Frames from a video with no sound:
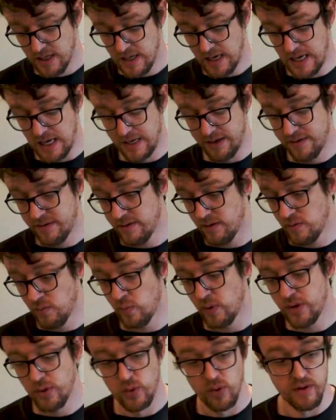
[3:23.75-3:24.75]
And
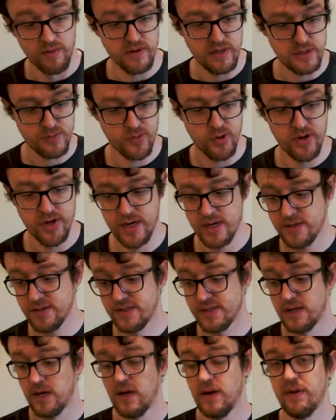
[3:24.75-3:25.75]
with all of these
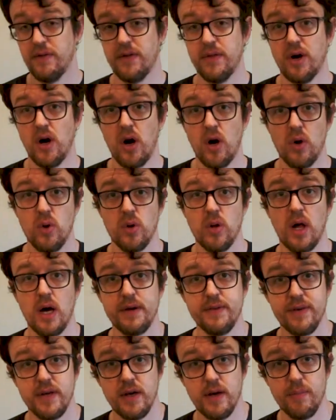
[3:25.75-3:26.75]
products, the whole
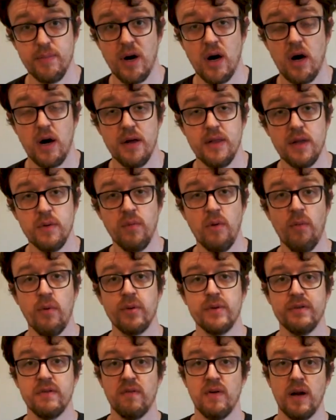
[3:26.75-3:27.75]
idea behind them when we
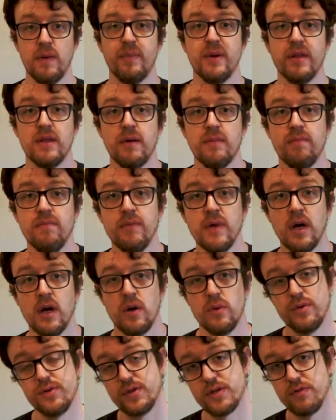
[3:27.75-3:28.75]
were developing them
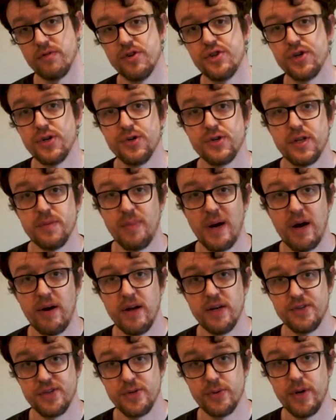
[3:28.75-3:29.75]
was to reduce the
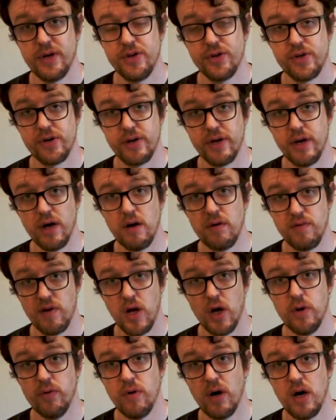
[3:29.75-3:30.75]
barriers to entry of
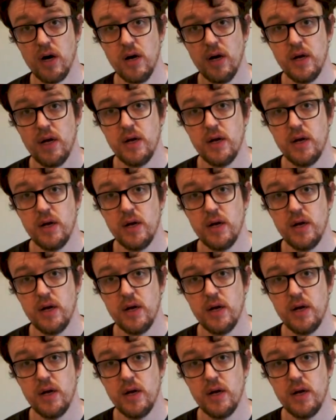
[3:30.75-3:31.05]
LoRa.